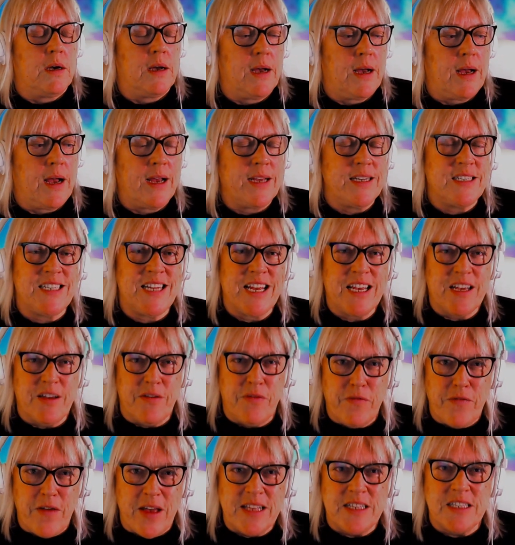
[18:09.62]
I take
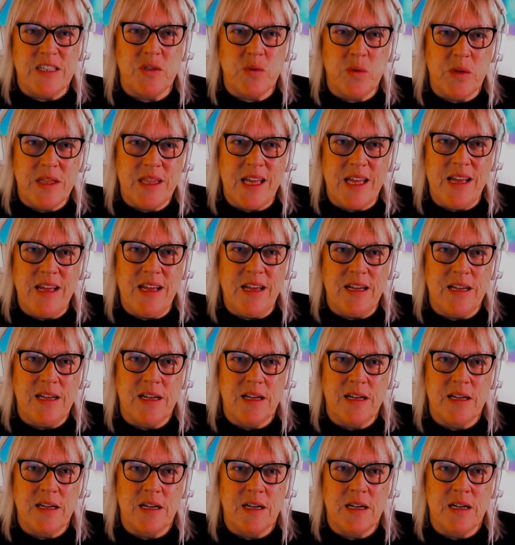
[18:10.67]
offence with that
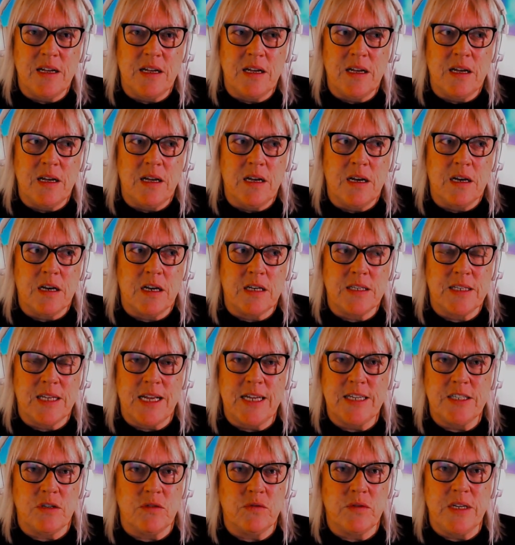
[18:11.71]
because I
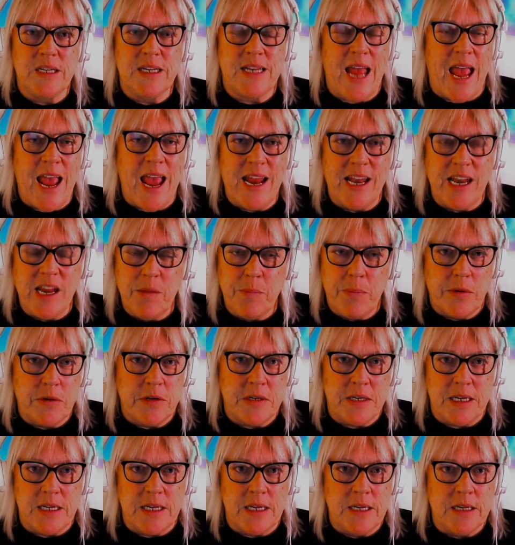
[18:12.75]
don't need
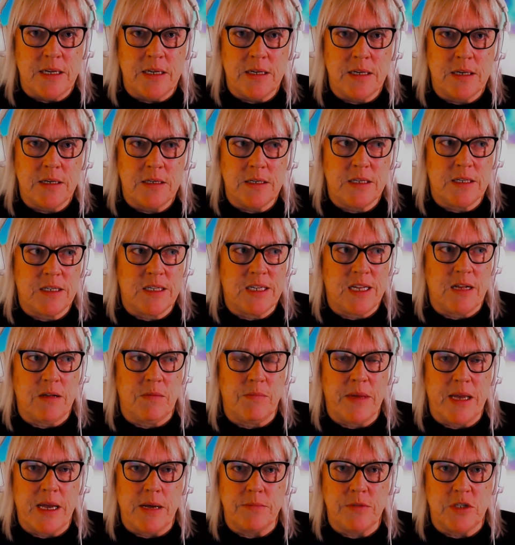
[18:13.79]
anybody to tell
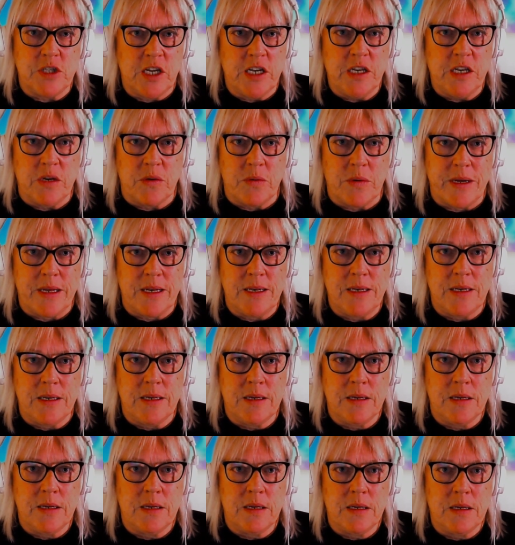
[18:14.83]
me I'm genuine.
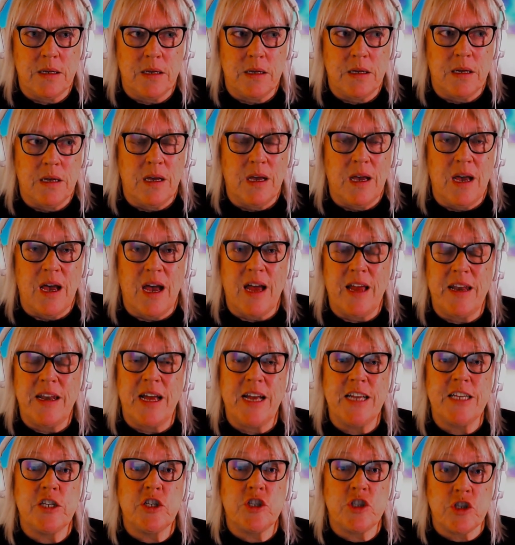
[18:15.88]
And
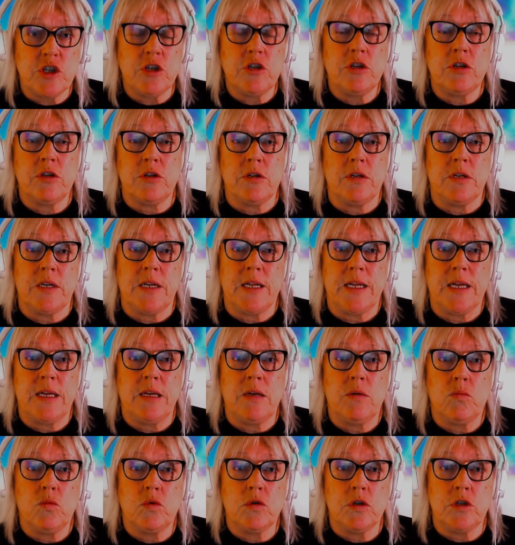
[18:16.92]
I certainly
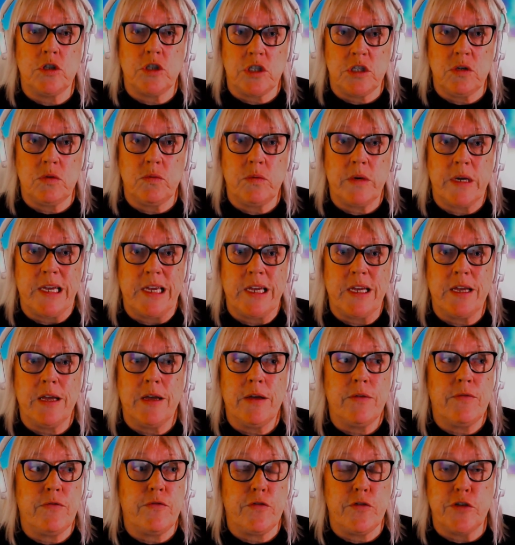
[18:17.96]
wouldn't do it
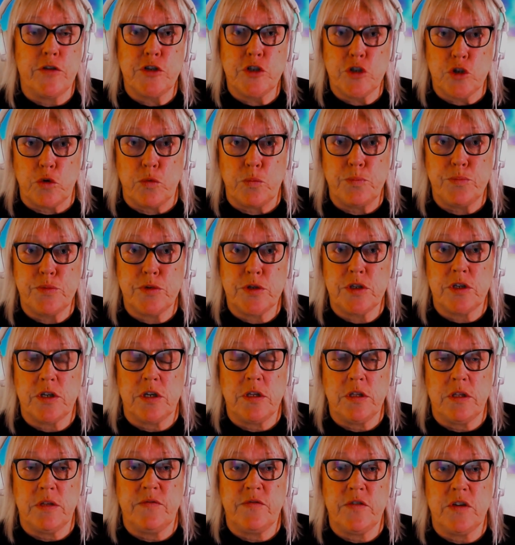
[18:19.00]
for the subs
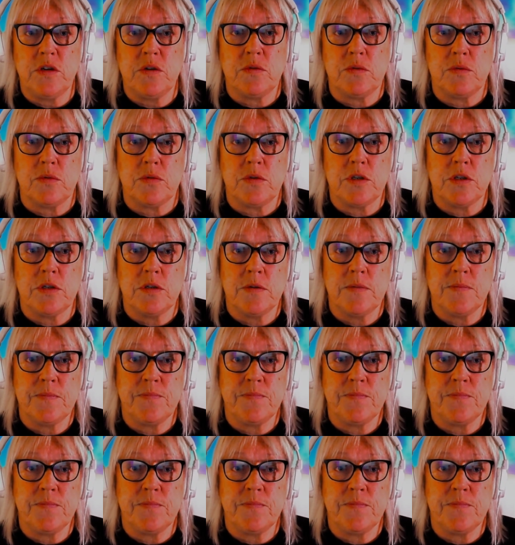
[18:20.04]
and the views